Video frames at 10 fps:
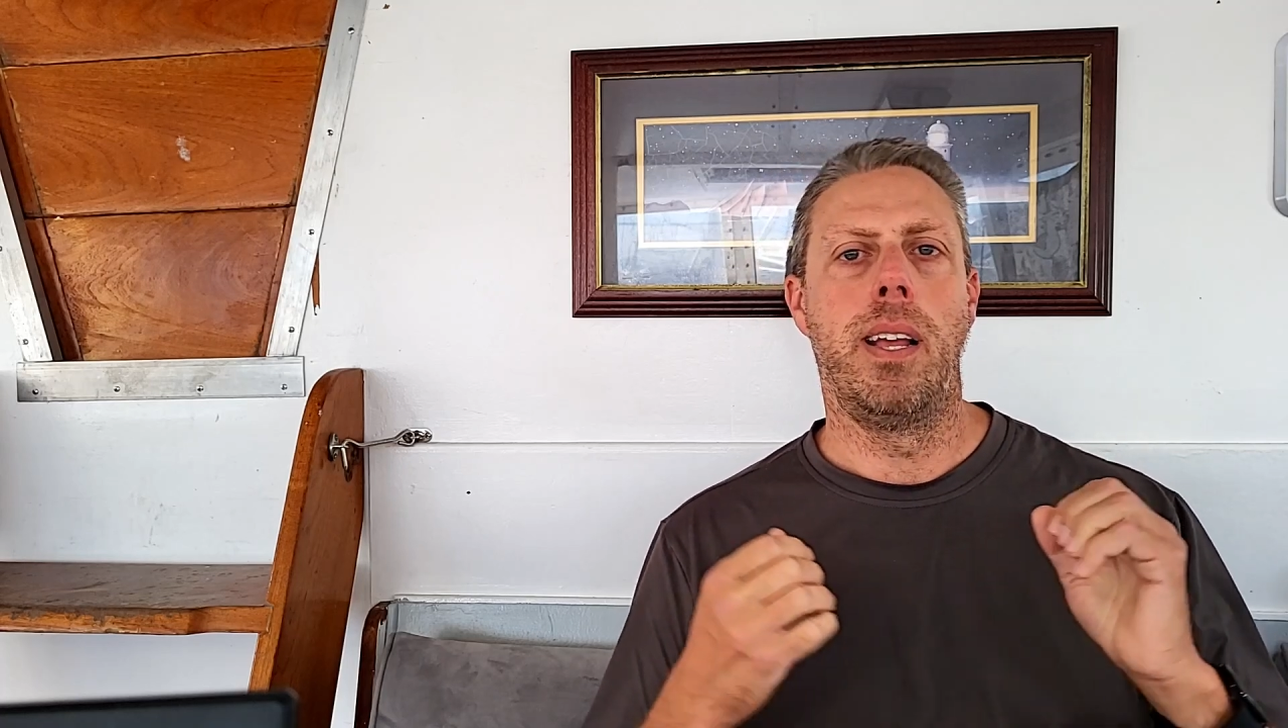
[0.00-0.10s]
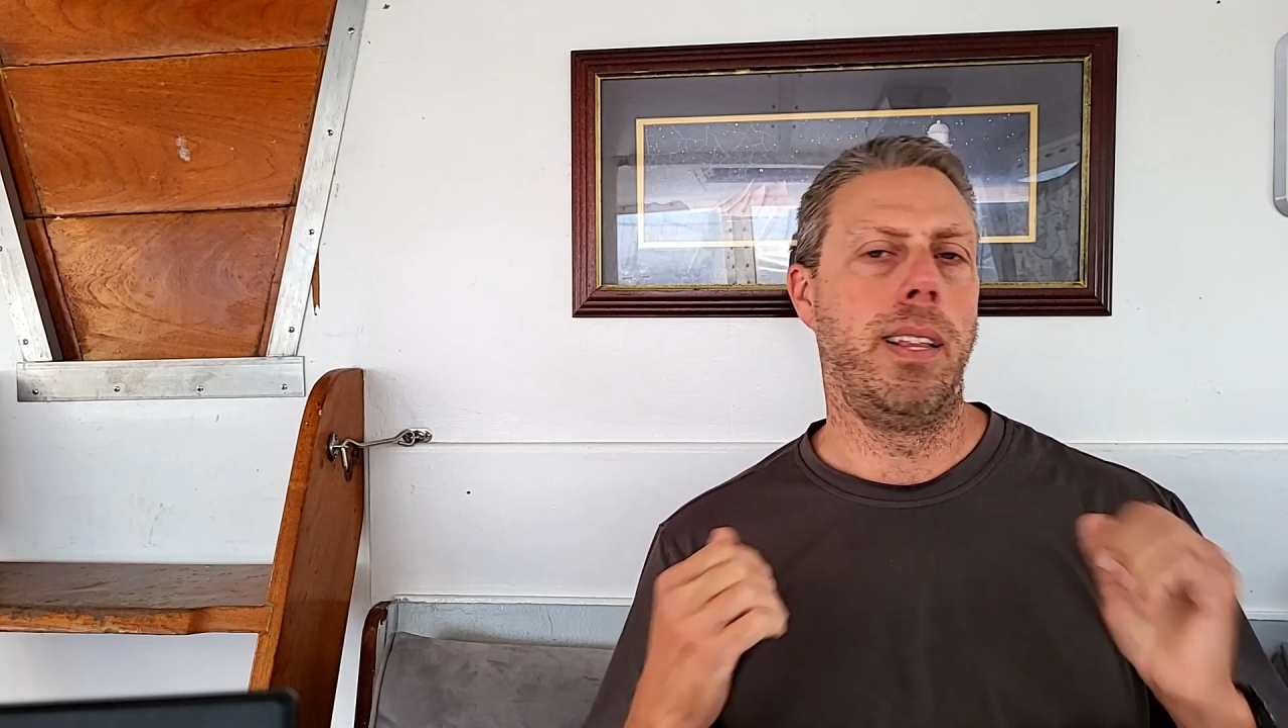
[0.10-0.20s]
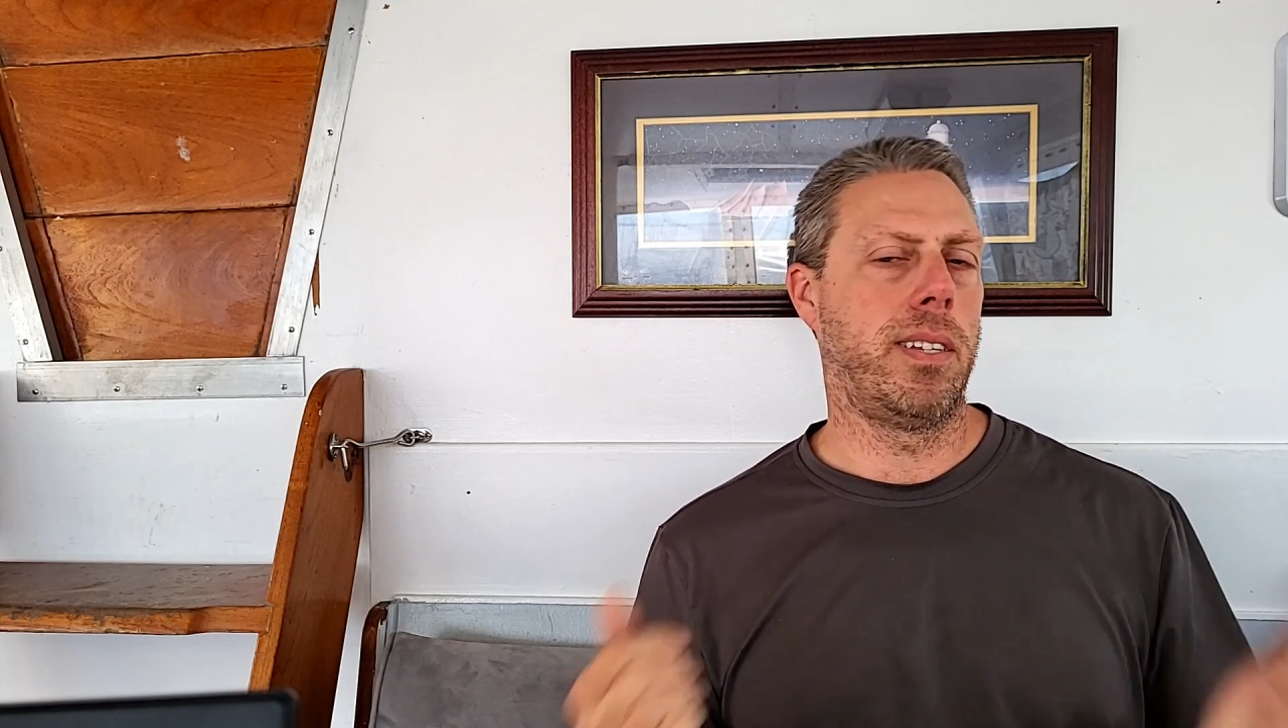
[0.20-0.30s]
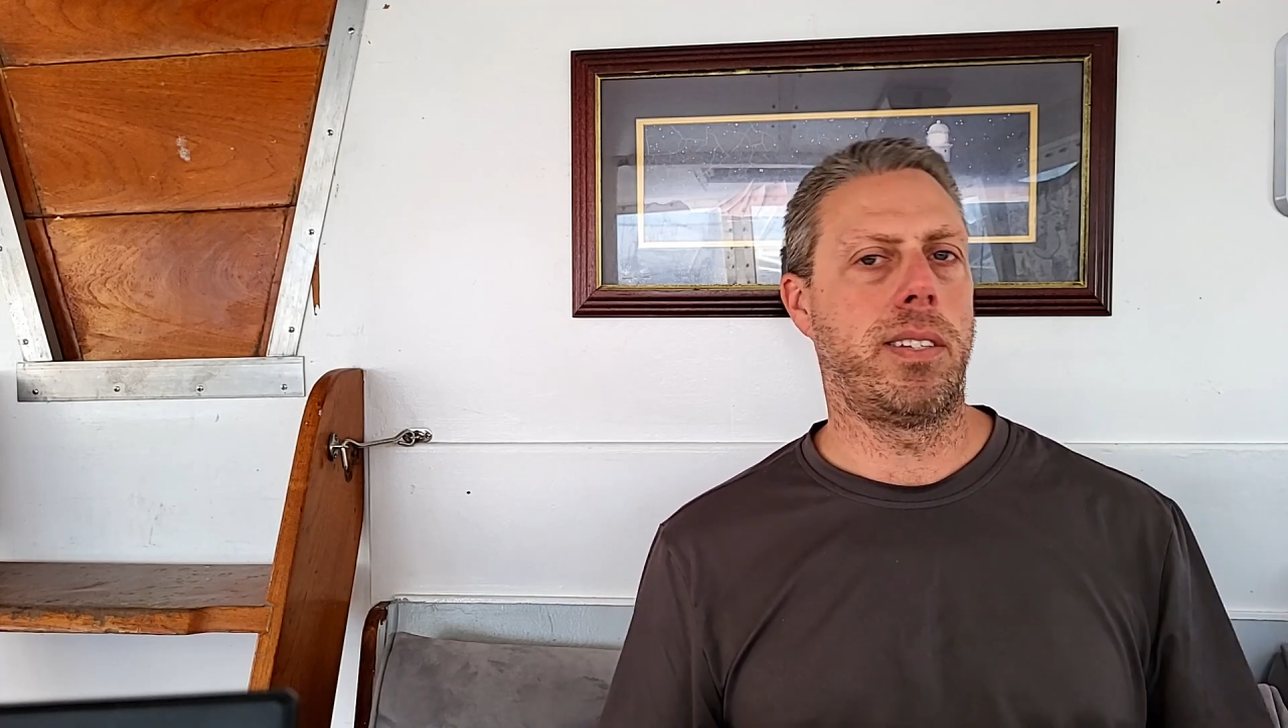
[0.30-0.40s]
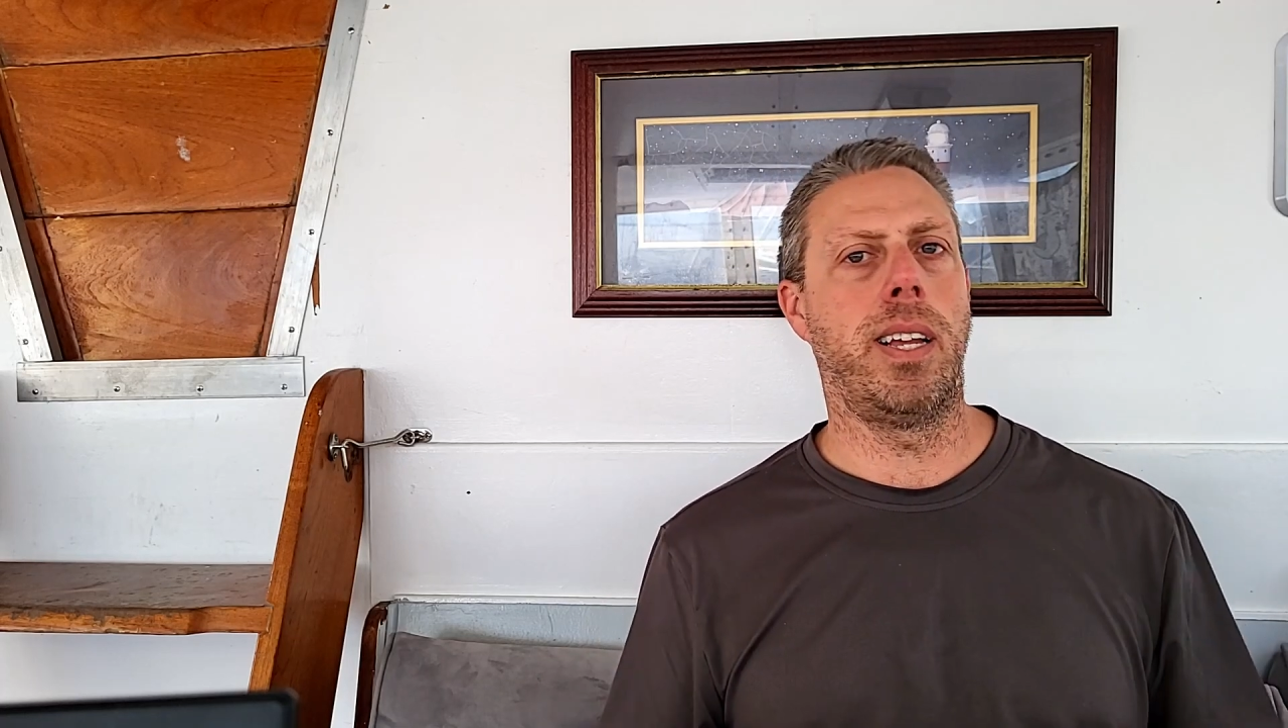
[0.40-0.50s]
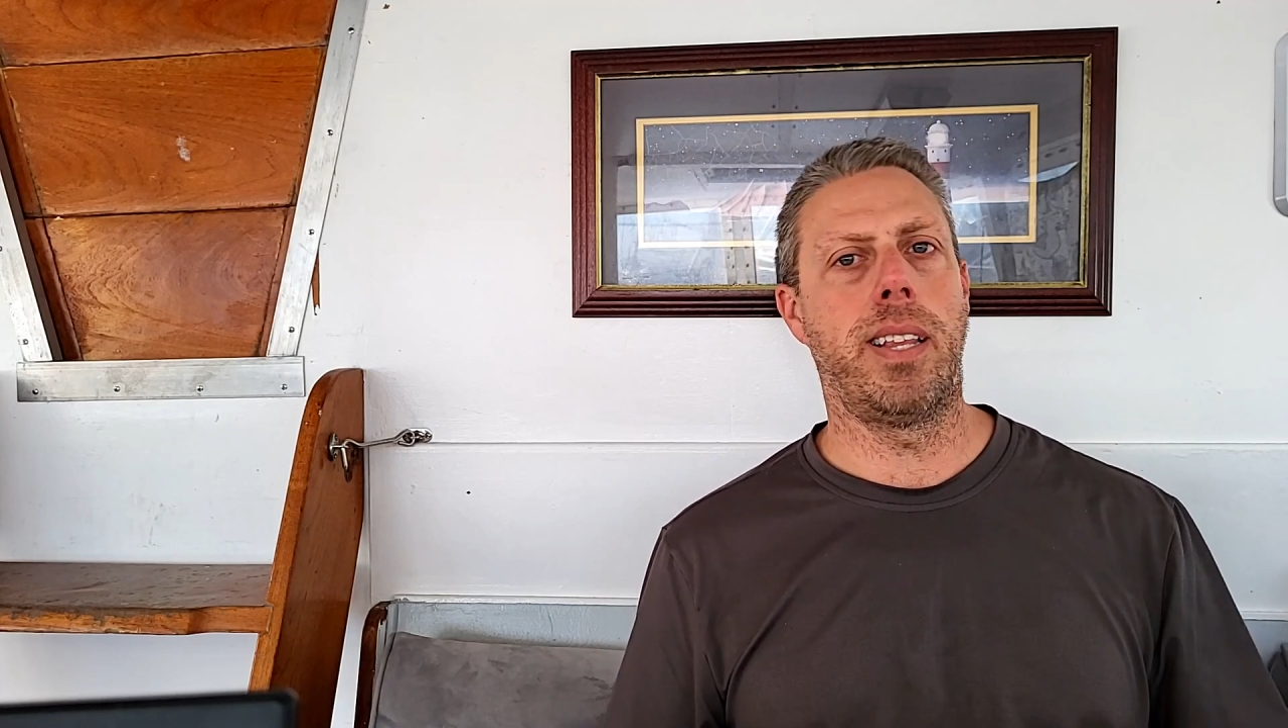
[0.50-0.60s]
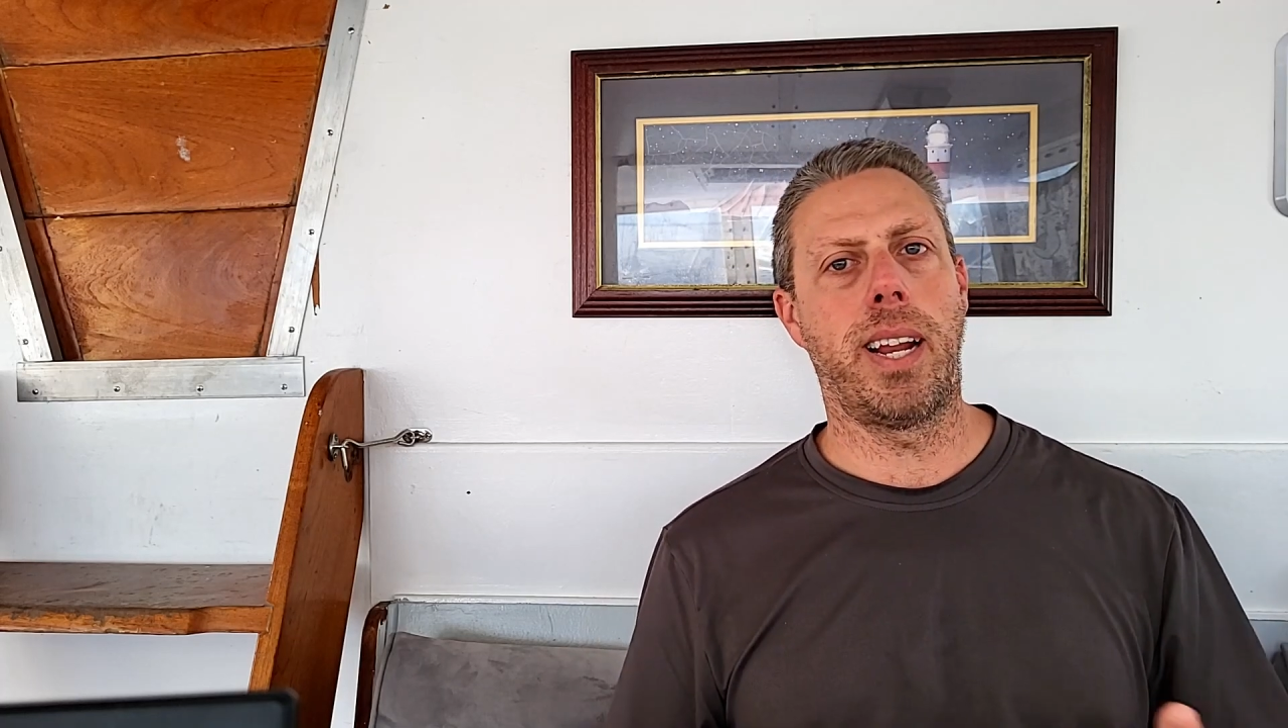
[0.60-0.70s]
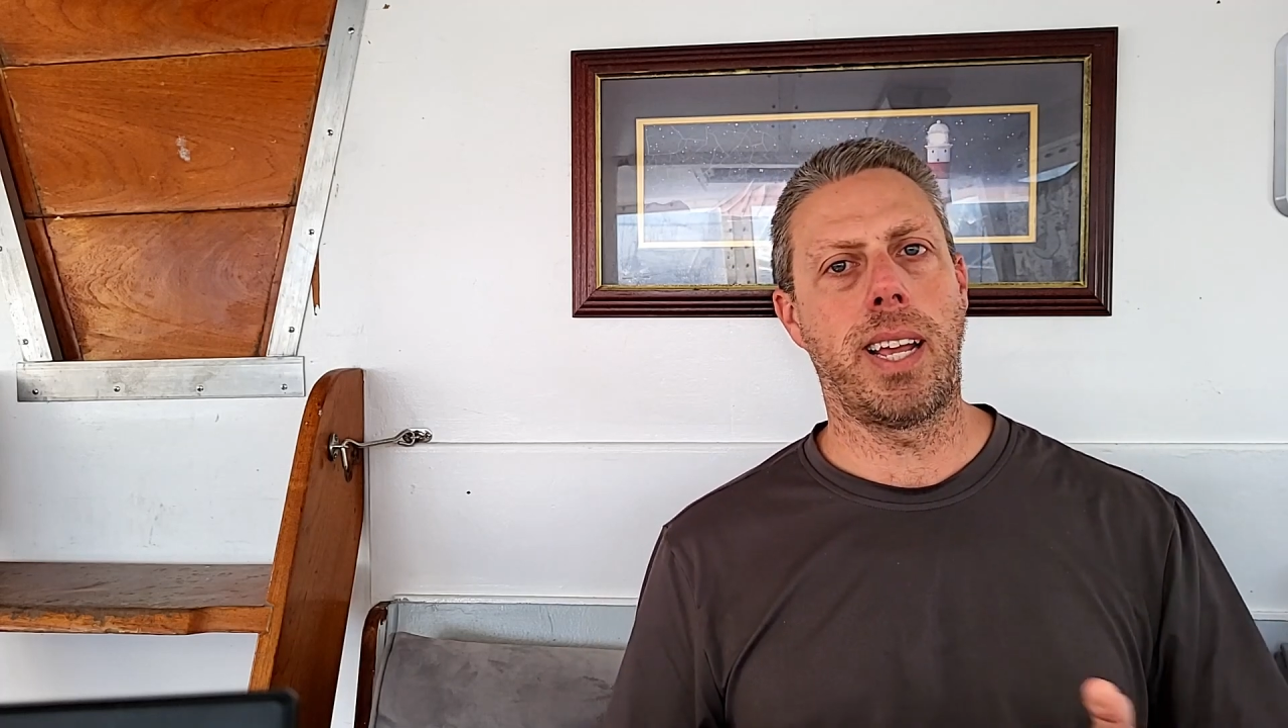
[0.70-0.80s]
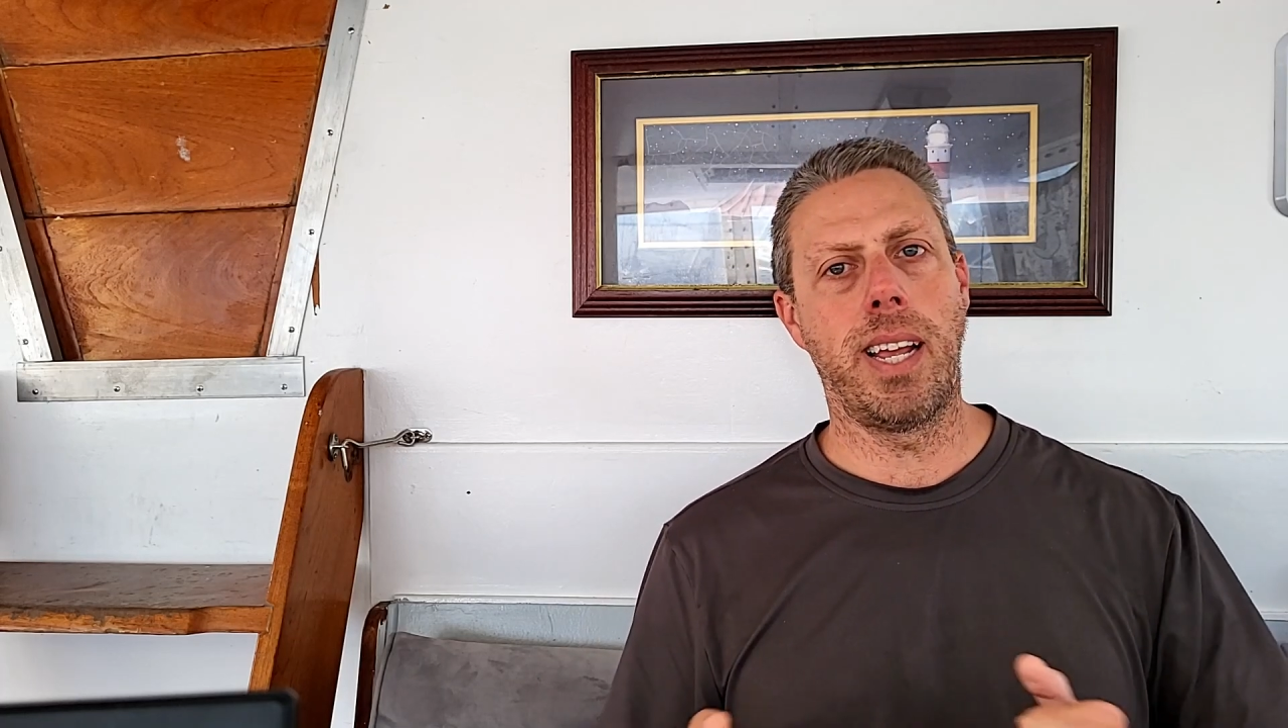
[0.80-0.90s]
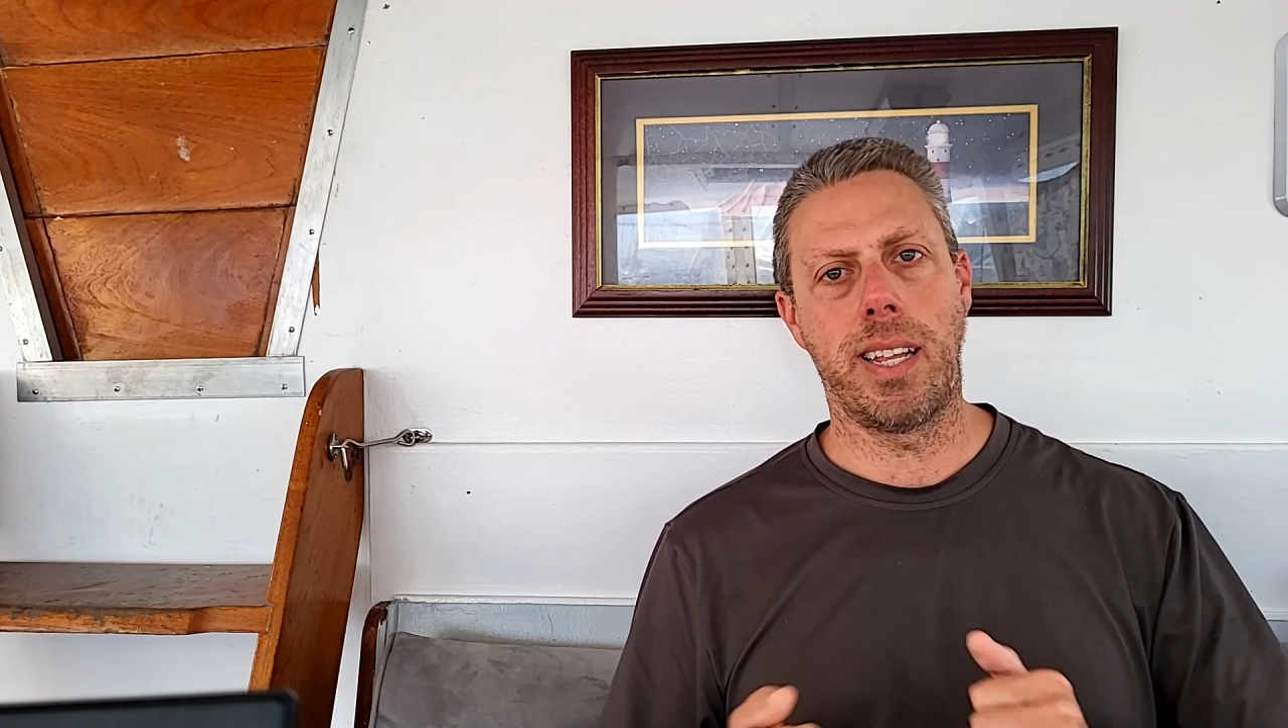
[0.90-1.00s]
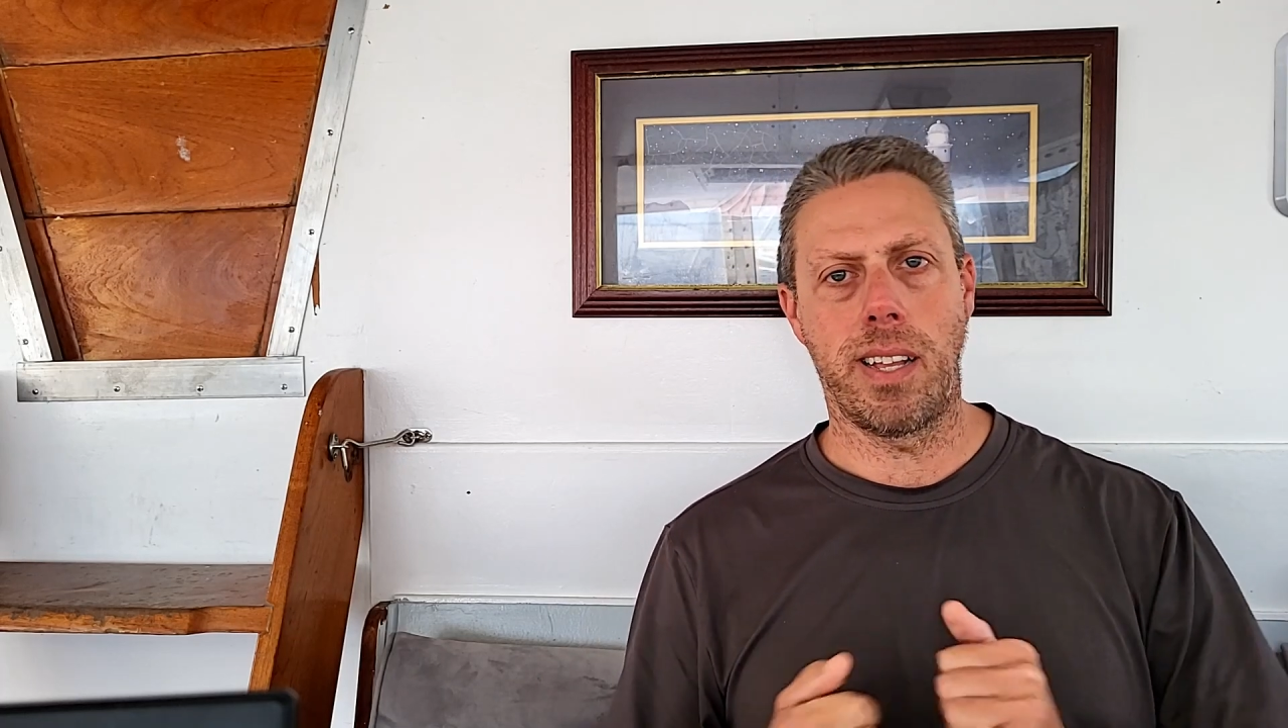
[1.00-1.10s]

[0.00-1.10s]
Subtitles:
and they said that I can get